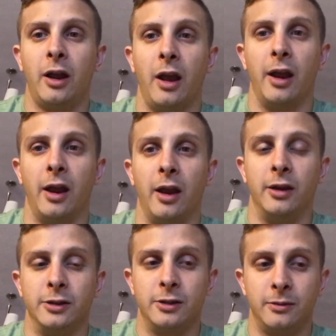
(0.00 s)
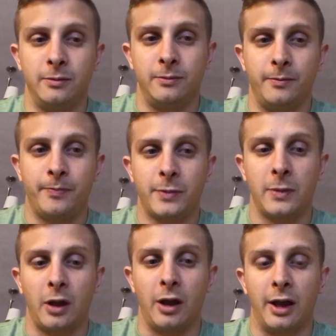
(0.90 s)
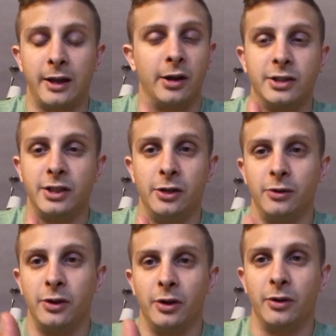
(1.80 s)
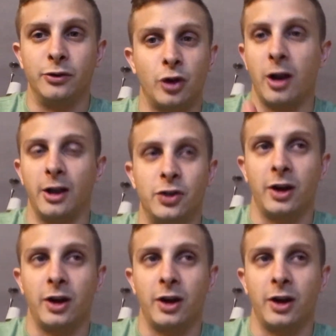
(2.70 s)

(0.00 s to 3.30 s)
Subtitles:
and I guarantee you, you try